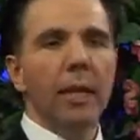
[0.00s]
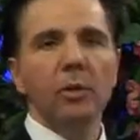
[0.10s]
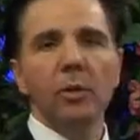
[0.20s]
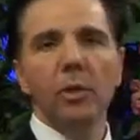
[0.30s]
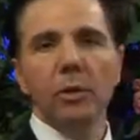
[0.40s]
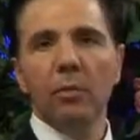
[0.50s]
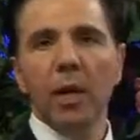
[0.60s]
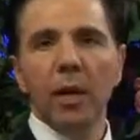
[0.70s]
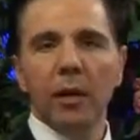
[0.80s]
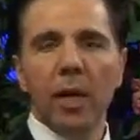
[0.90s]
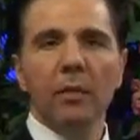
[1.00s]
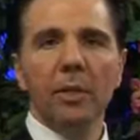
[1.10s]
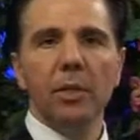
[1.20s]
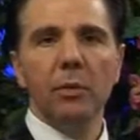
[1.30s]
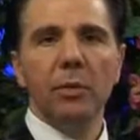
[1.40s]
That is the reason why
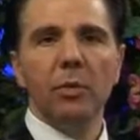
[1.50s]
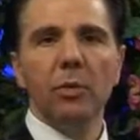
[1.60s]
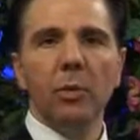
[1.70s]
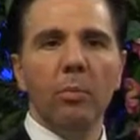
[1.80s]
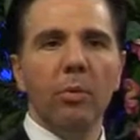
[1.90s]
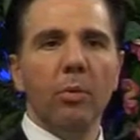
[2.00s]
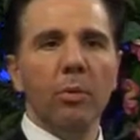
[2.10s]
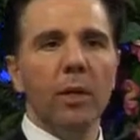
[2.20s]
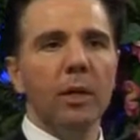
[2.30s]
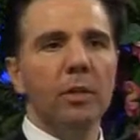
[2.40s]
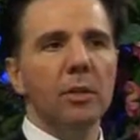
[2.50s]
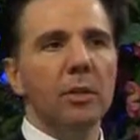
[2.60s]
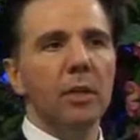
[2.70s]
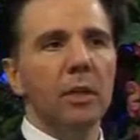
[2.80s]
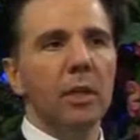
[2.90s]
Darwinism is so important, and
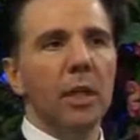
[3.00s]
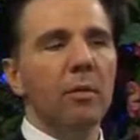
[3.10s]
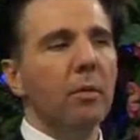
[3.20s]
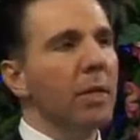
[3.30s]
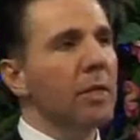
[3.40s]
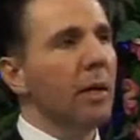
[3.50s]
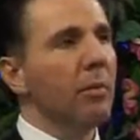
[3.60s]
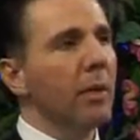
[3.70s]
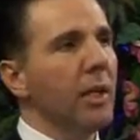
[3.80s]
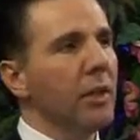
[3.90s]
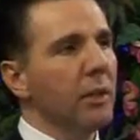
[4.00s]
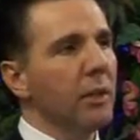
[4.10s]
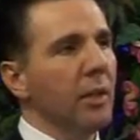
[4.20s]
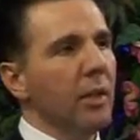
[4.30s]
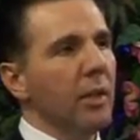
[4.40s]
it's everybody's
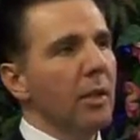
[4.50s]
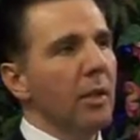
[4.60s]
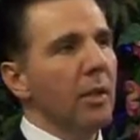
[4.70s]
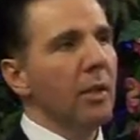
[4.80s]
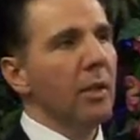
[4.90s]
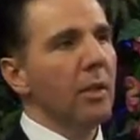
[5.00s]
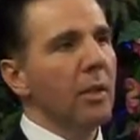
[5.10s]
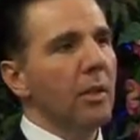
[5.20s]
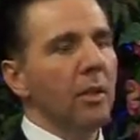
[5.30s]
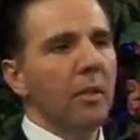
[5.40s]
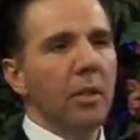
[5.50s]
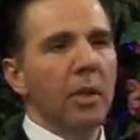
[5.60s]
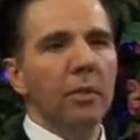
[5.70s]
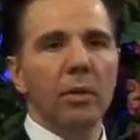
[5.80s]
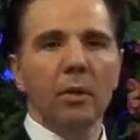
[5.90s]
obligation. And
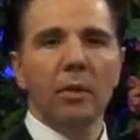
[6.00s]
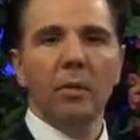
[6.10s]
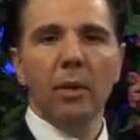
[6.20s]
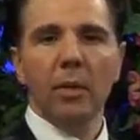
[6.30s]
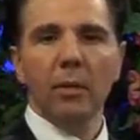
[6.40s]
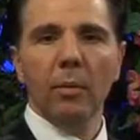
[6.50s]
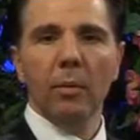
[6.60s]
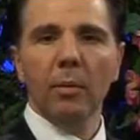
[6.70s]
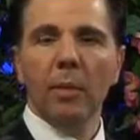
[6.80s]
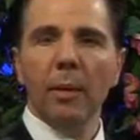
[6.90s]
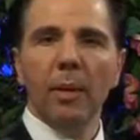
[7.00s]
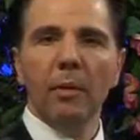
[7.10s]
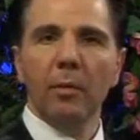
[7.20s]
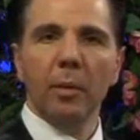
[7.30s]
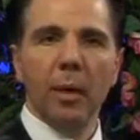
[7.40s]
even we
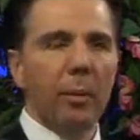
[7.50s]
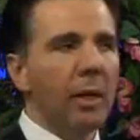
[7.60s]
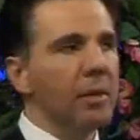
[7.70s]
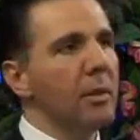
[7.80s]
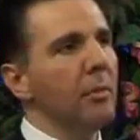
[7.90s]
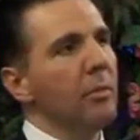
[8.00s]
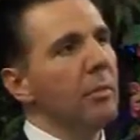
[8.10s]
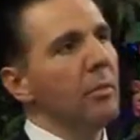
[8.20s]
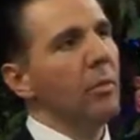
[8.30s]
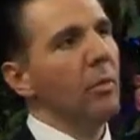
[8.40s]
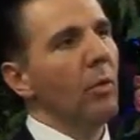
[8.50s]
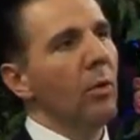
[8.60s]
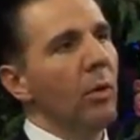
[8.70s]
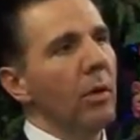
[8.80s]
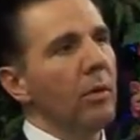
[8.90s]
may be a Muslim,
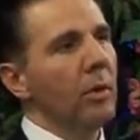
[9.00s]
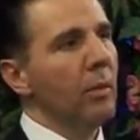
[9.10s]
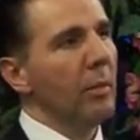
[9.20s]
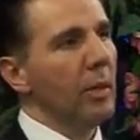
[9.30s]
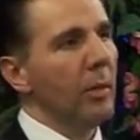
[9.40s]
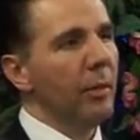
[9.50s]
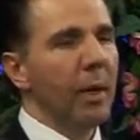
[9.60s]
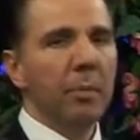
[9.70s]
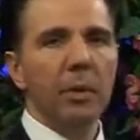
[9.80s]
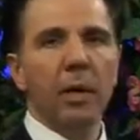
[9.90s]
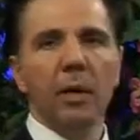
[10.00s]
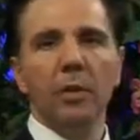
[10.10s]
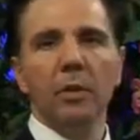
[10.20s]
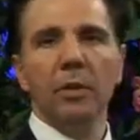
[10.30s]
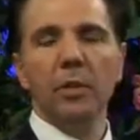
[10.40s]
or that might be
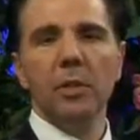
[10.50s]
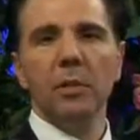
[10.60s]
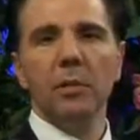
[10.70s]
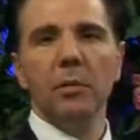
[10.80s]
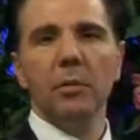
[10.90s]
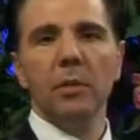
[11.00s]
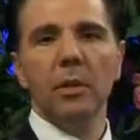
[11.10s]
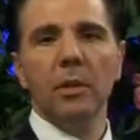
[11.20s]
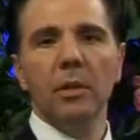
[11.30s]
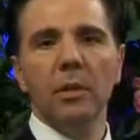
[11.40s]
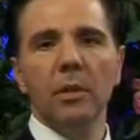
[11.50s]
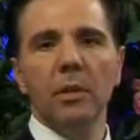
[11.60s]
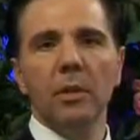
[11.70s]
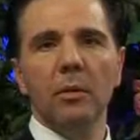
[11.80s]
our Christian and